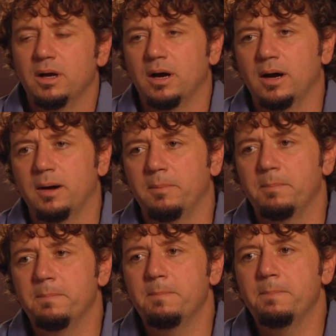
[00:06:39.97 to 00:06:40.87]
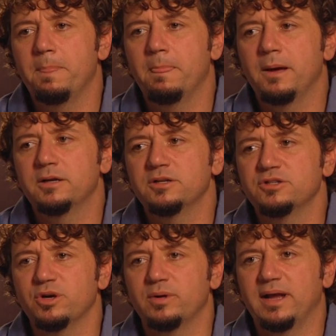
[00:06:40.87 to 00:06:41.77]

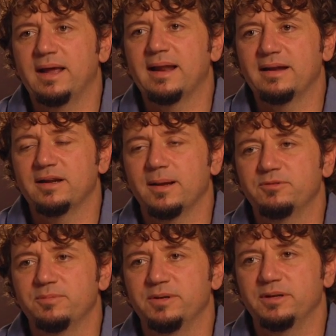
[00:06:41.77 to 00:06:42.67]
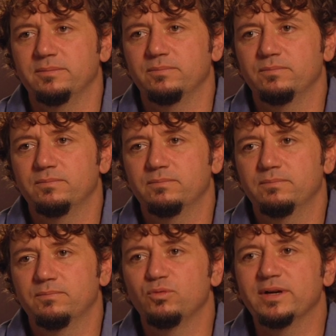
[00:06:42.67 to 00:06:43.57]
So it ended up to be
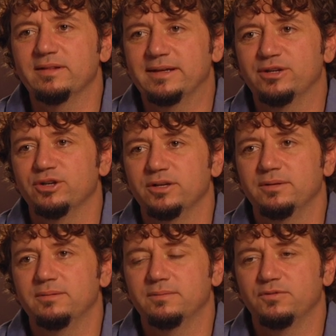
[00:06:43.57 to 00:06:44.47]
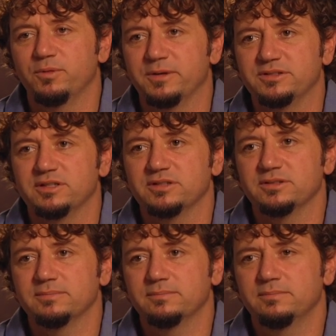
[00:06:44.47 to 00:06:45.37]
really good for
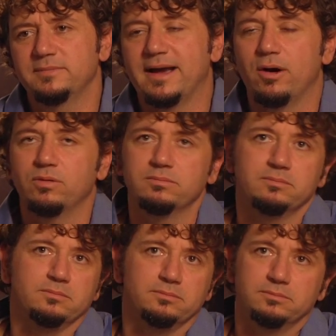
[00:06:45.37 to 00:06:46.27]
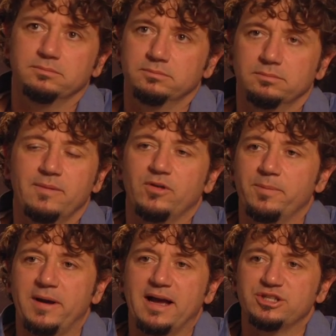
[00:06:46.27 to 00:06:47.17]
business. Now, I'm very
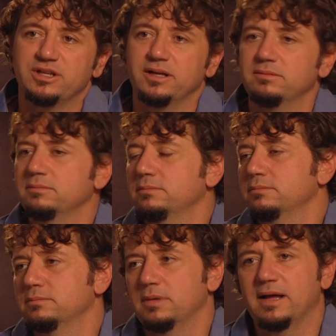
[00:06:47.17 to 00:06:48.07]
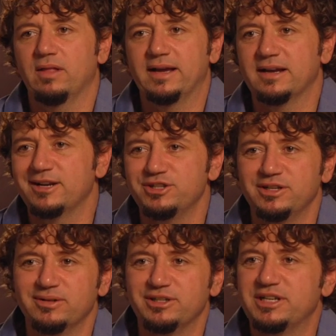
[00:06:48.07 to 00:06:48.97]
passionate. I like an
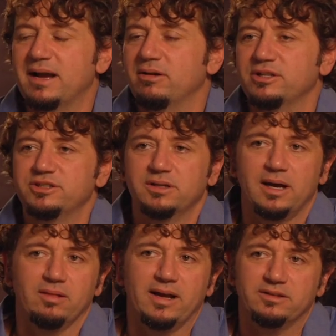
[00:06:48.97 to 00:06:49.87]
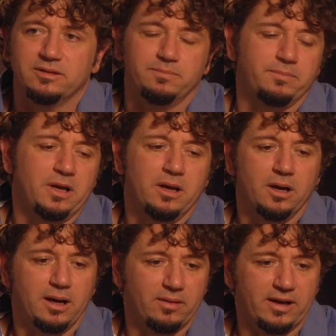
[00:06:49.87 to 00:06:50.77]
engineering challenge. I like to
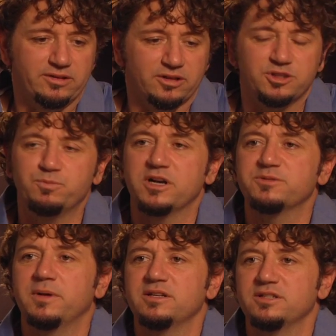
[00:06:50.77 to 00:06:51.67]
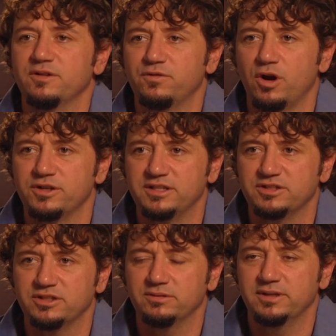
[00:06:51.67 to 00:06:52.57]
express myself
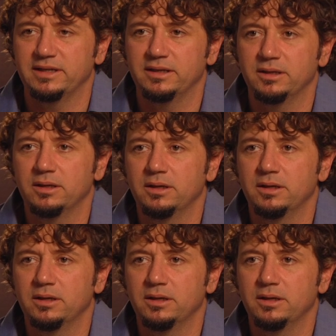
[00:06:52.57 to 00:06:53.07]
artistically.